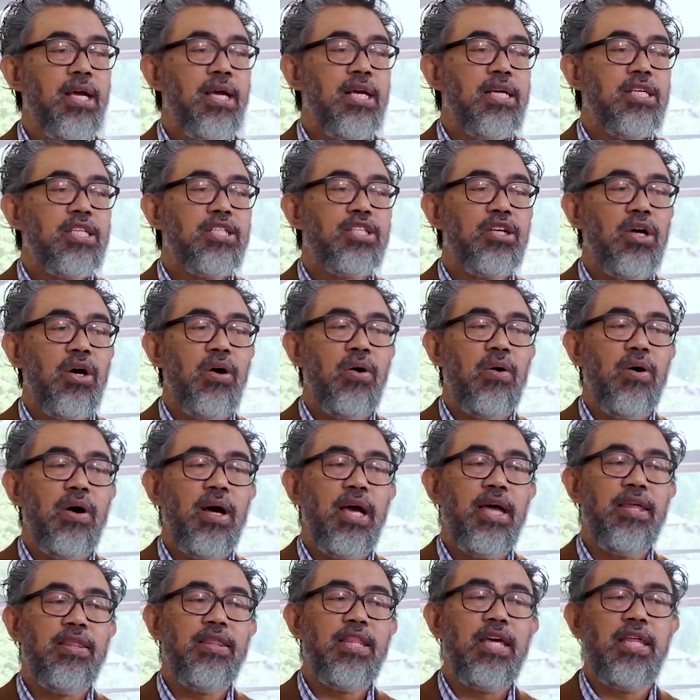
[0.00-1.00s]
So,
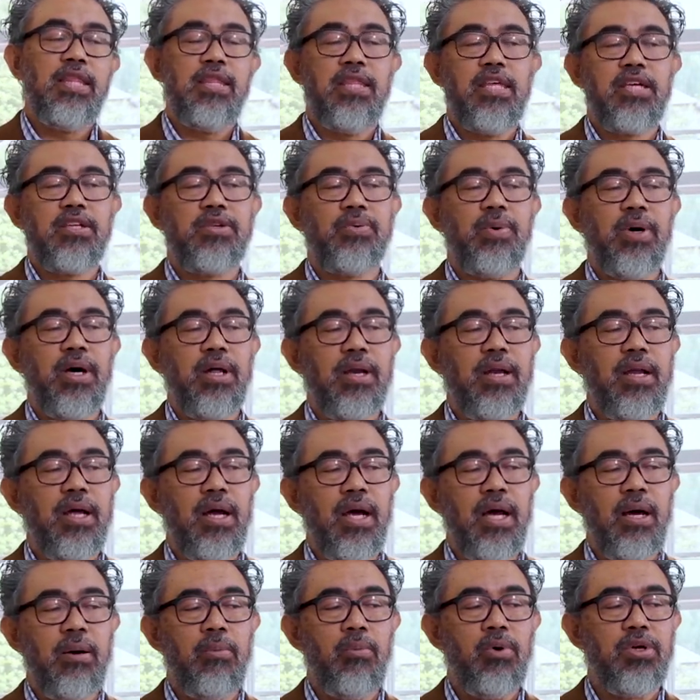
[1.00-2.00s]
and then this one,
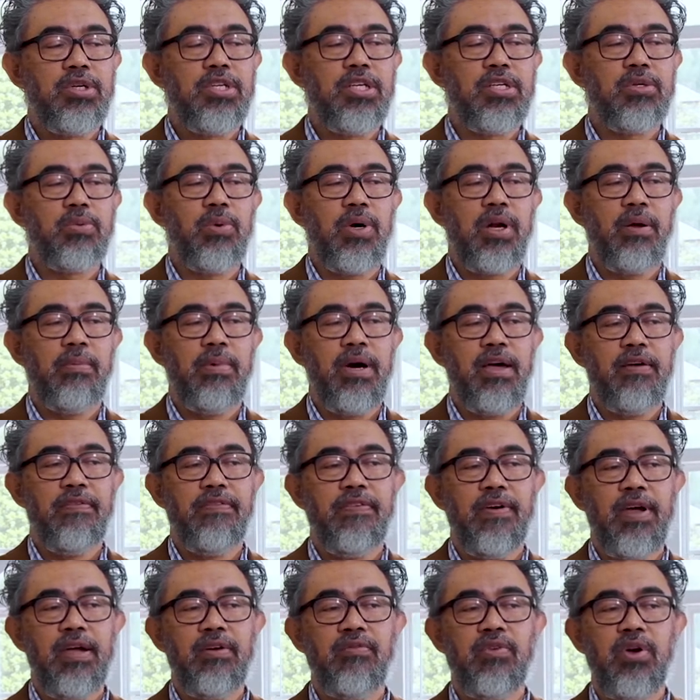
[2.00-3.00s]
um, which is one of my
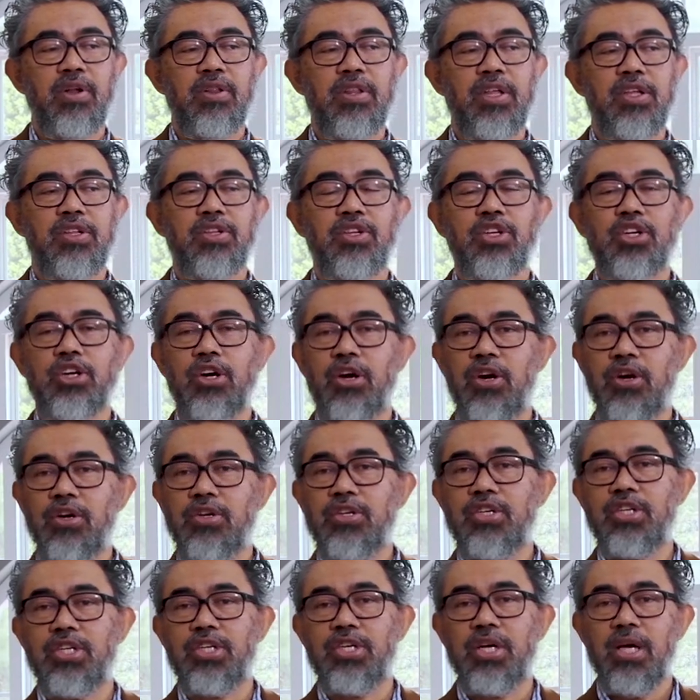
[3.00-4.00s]
favorite, the
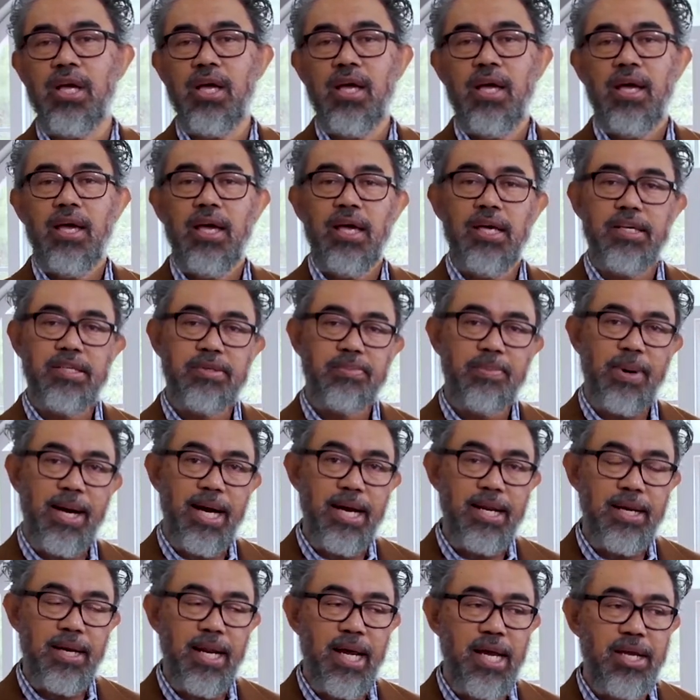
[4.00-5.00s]
church is
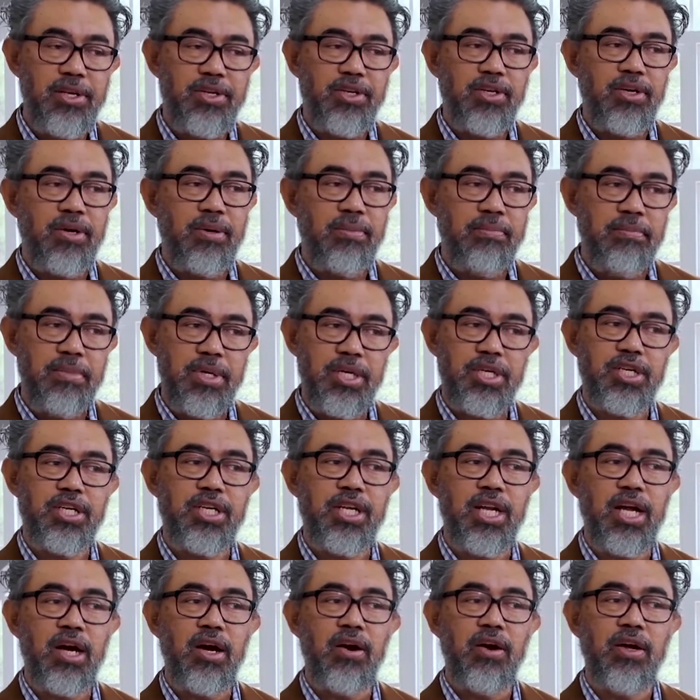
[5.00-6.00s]
by nature
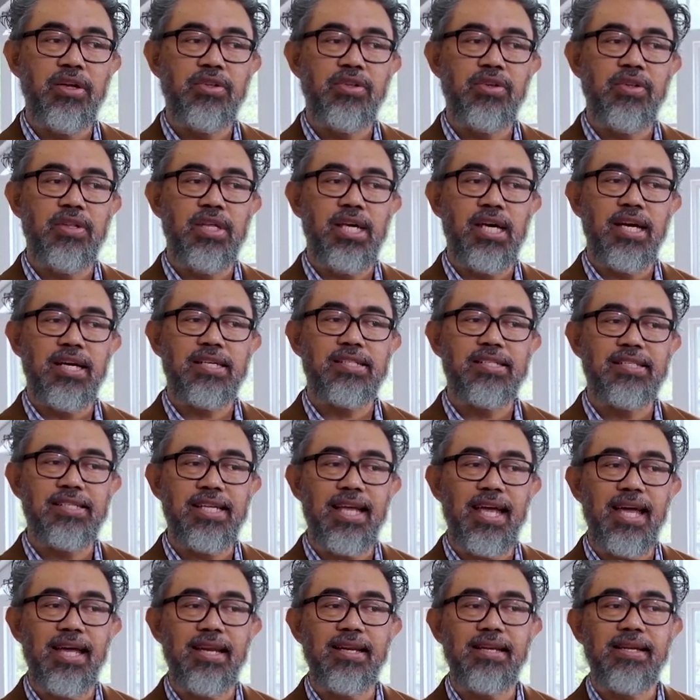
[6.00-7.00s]
missionary to the
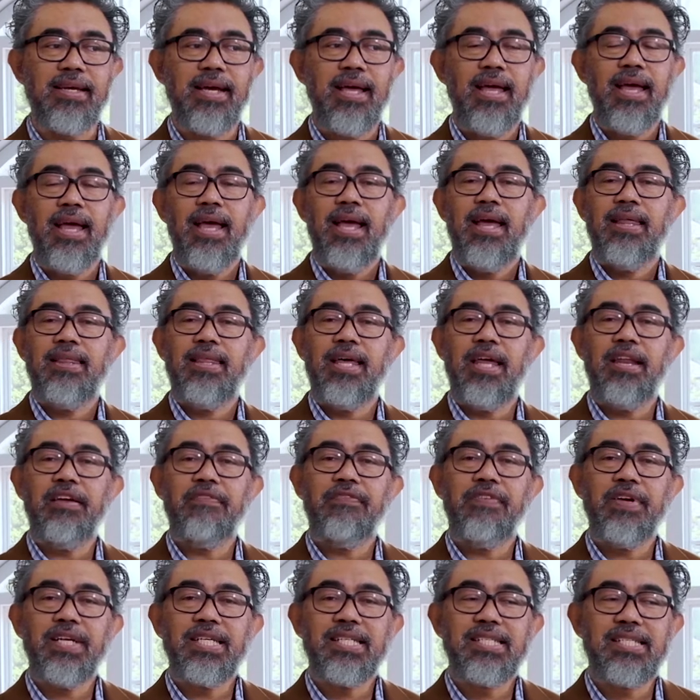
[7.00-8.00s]
extent that
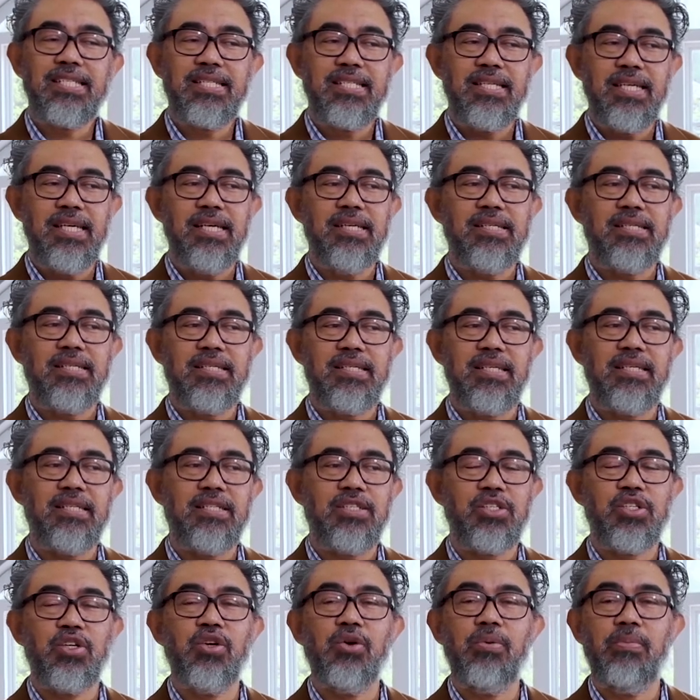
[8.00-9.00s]
if it
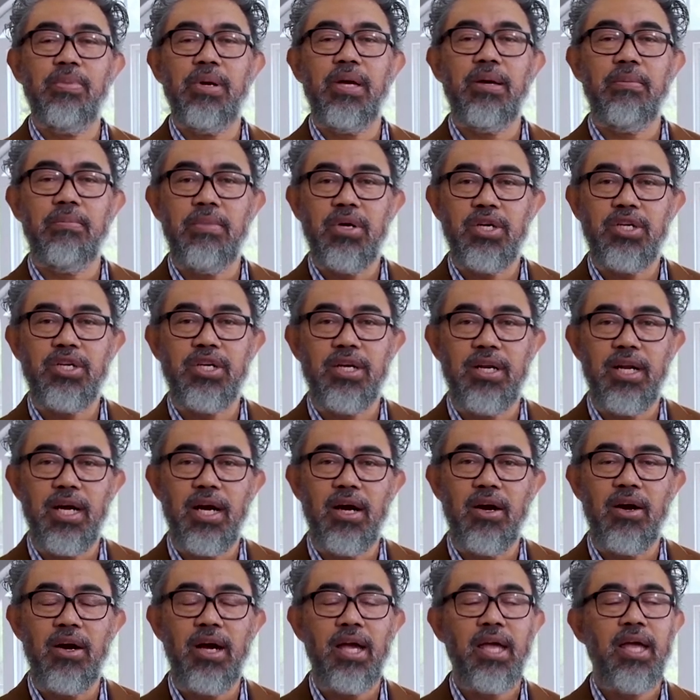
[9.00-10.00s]
ceases to be
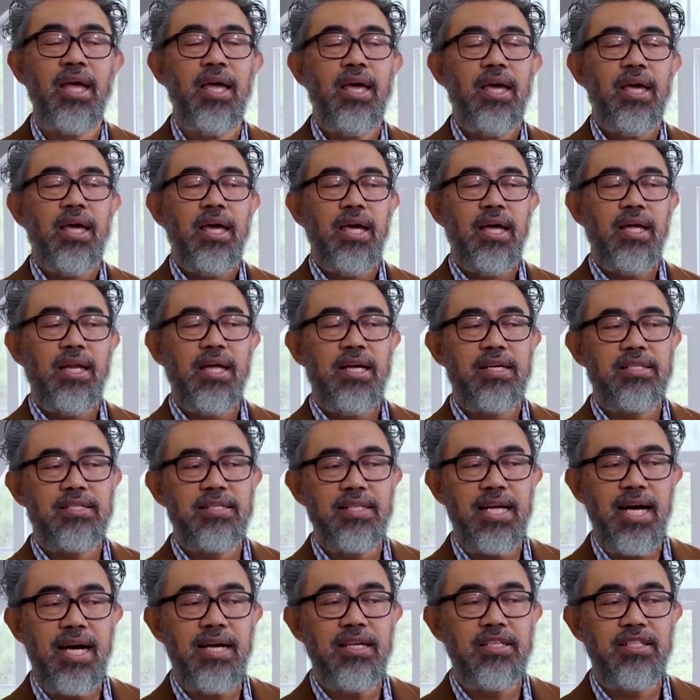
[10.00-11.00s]
missionary, it has
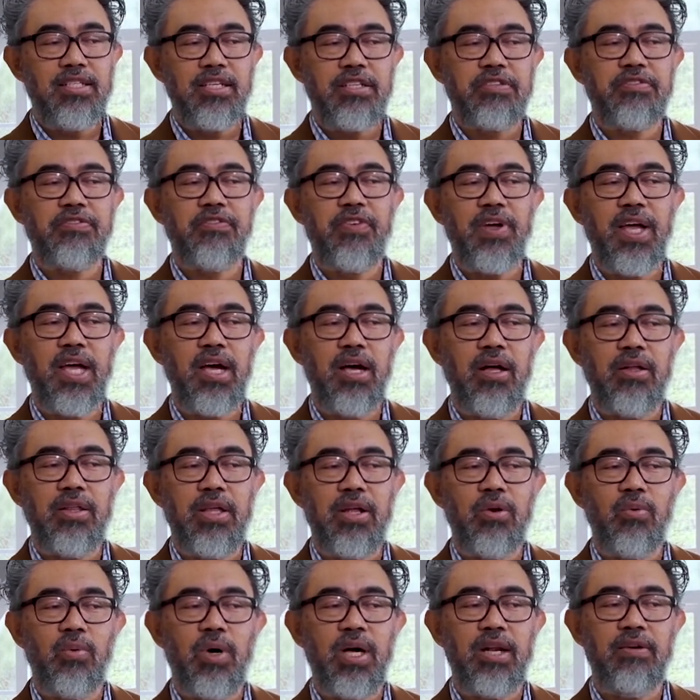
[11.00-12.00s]
not just failed
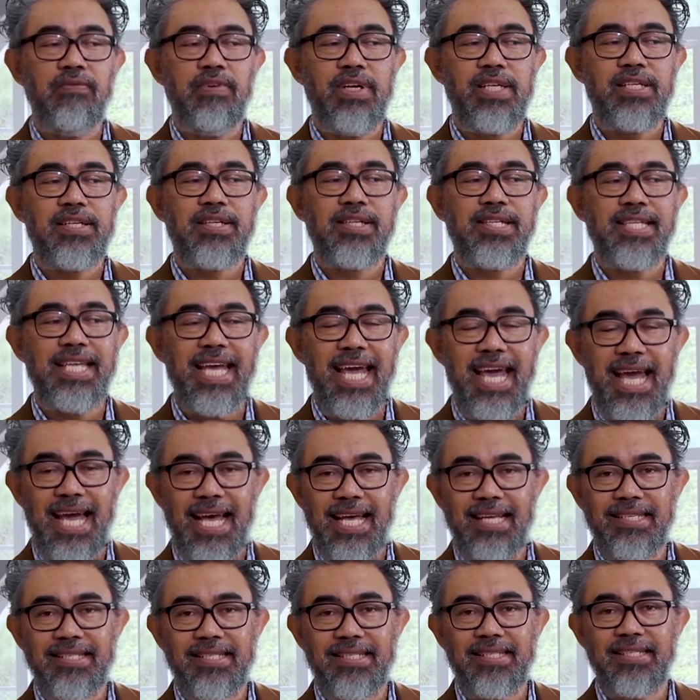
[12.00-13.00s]
in one of its
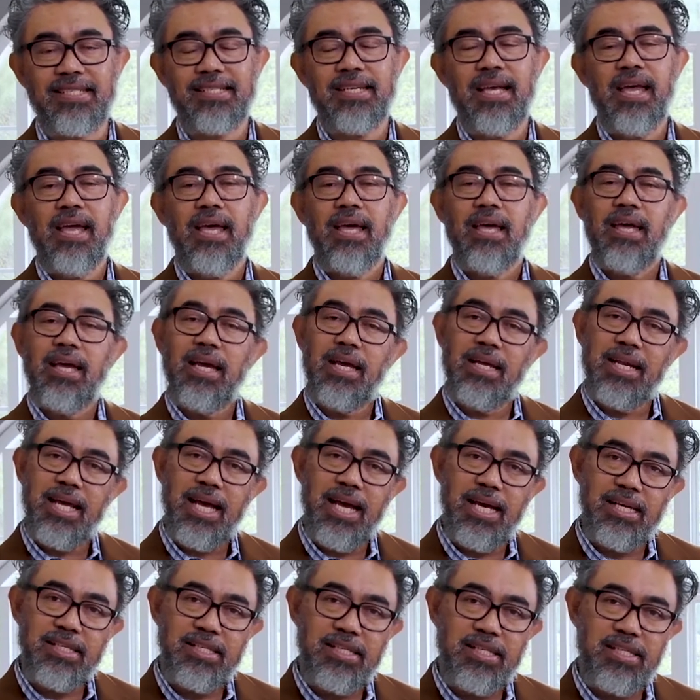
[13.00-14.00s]
tasks, it
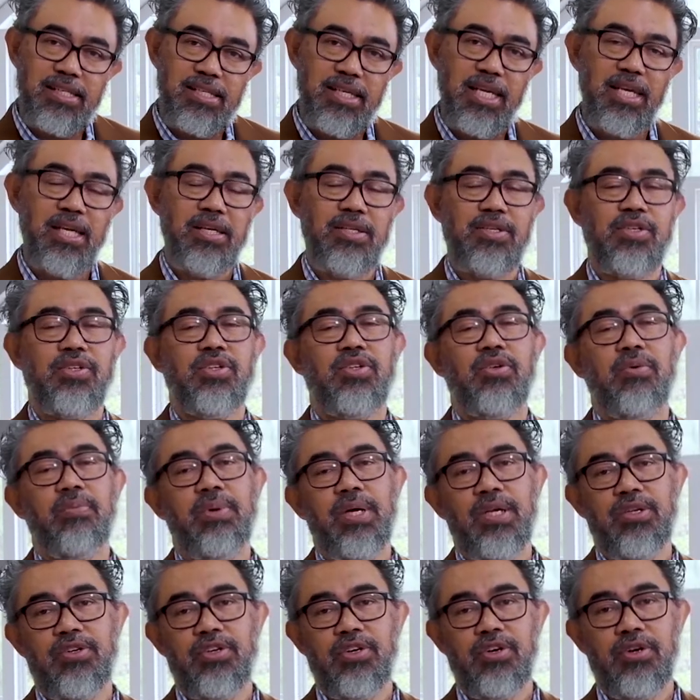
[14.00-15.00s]
has ceased to
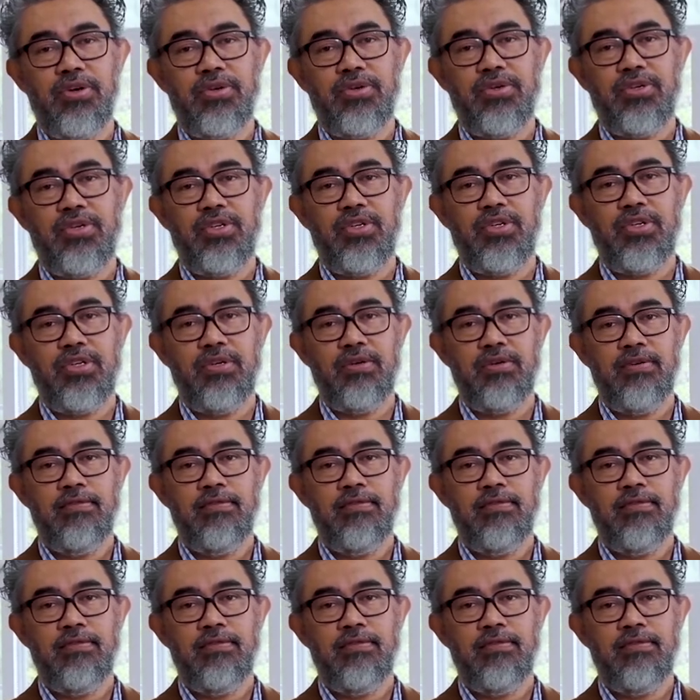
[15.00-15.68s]
be church.